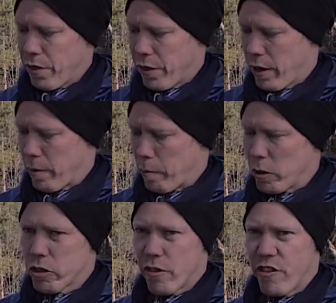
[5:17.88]
the
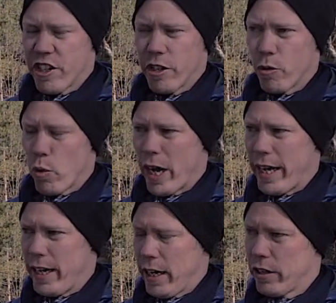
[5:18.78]
most efficient
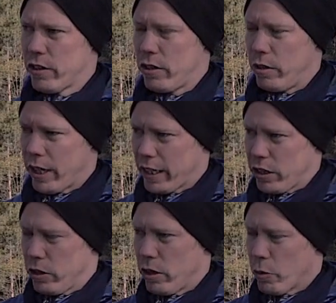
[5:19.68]
way to get
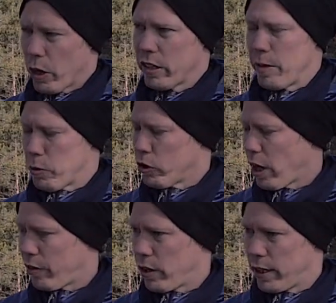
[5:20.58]
your rod tip to
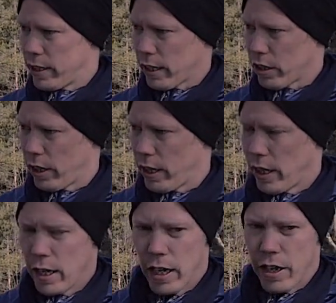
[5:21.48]
travel is actually
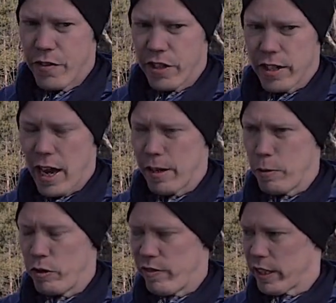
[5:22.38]
this hand
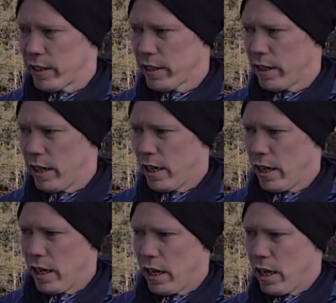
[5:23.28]
movement.
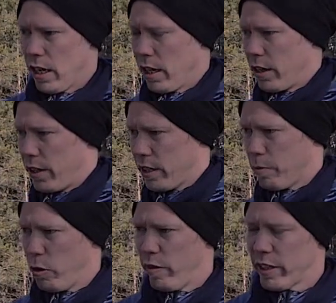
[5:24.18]

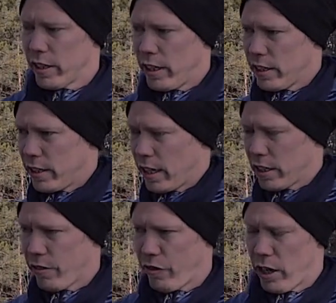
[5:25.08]
This movement isn't
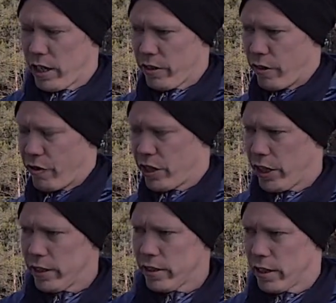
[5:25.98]
as
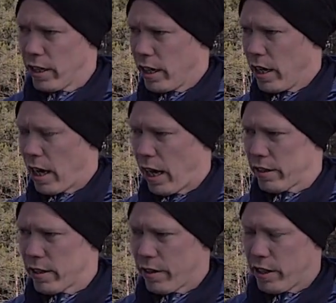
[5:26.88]
efficient
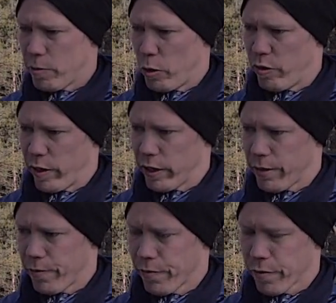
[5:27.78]
as this movement.